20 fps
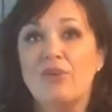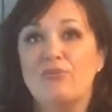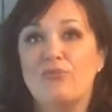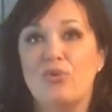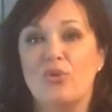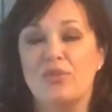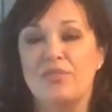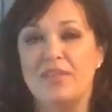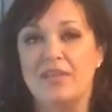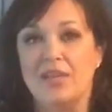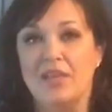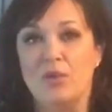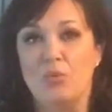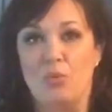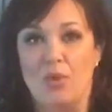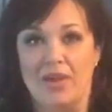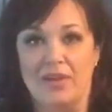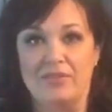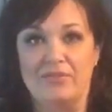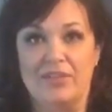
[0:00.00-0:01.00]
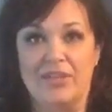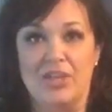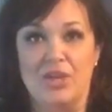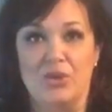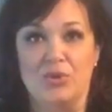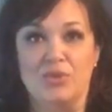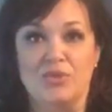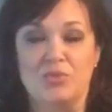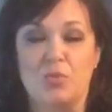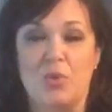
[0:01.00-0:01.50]
For the wine
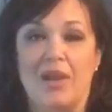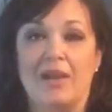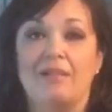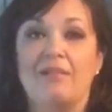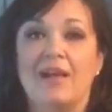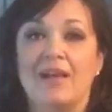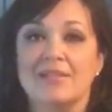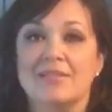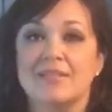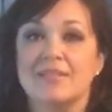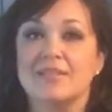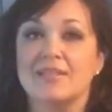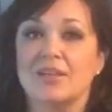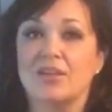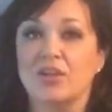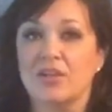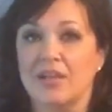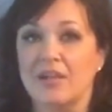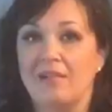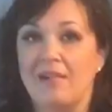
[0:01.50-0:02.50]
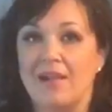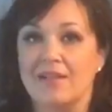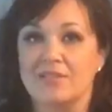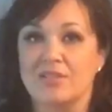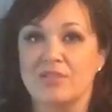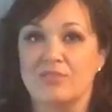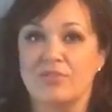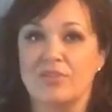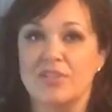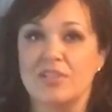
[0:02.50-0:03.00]
videos, wine classes, and cooking
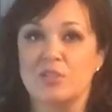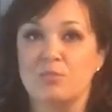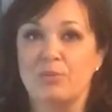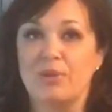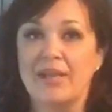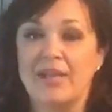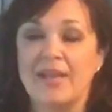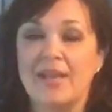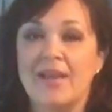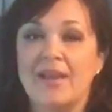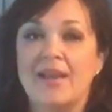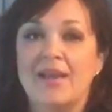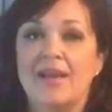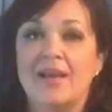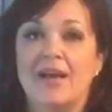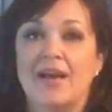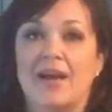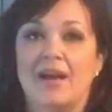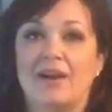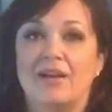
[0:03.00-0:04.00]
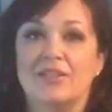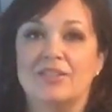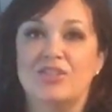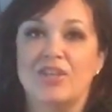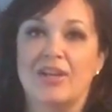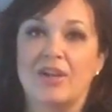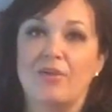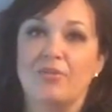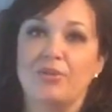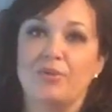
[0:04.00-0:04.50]
classes for this spring,
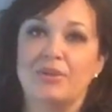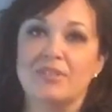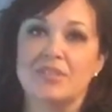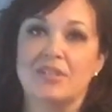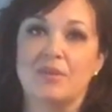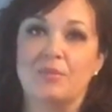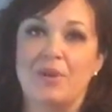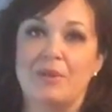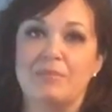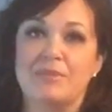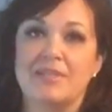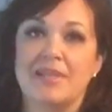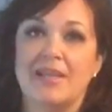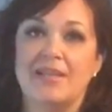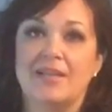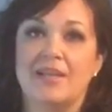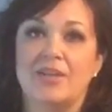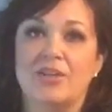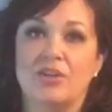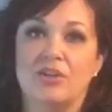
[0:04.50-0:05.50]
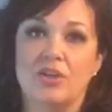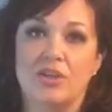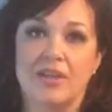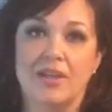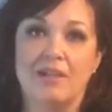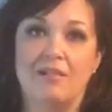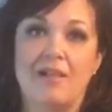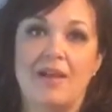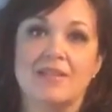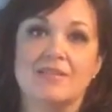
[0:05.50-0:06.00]
check out the rest of the website under
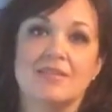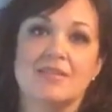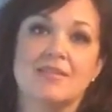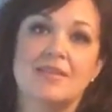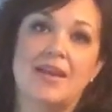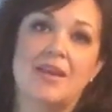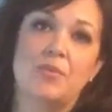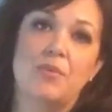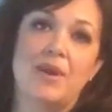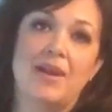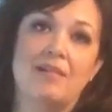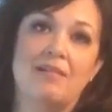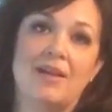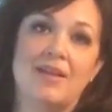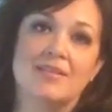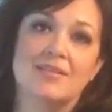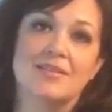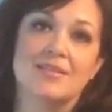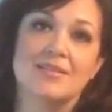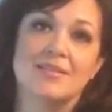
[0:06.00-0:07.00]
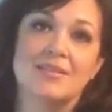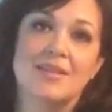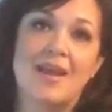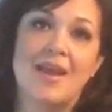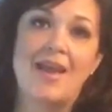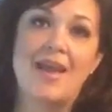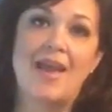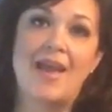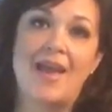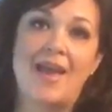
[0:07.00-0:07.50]
cooking classes and wine classes,
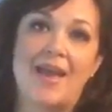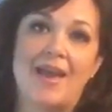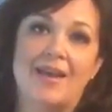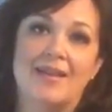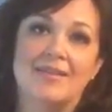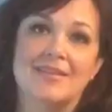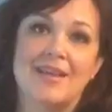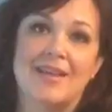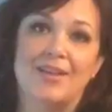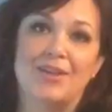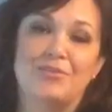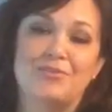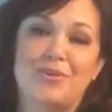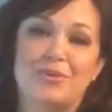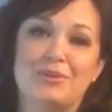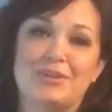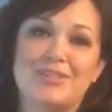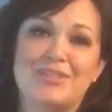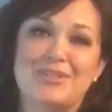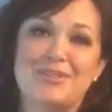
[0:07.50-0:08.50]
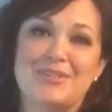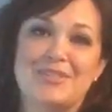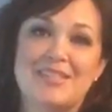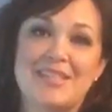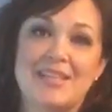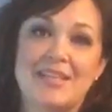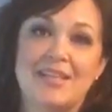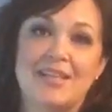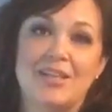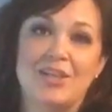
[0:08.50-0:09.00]
and I look forward to
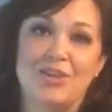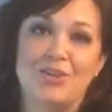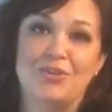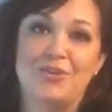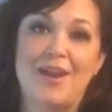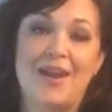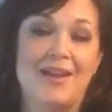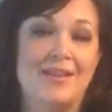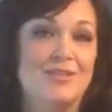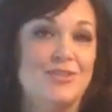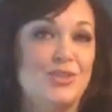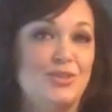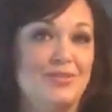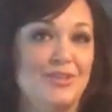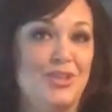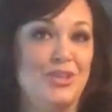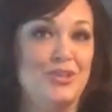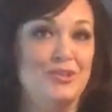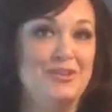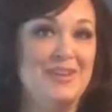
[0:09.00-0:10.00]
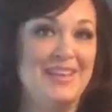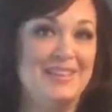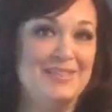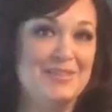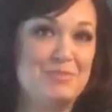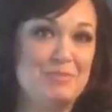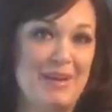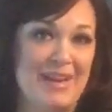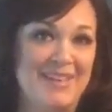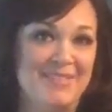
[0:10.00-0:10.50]
seeing you and serving you in the
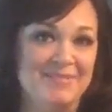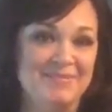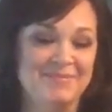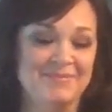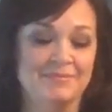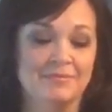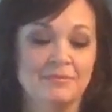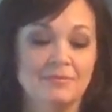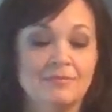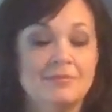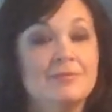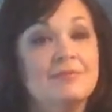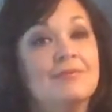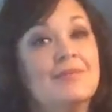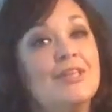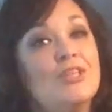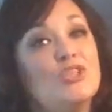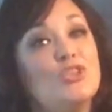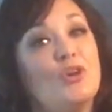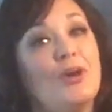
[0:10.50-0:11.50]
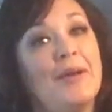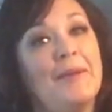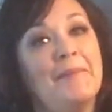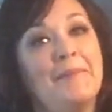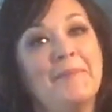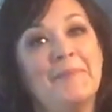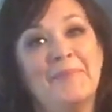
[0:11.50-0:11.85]
spring. Enjoy!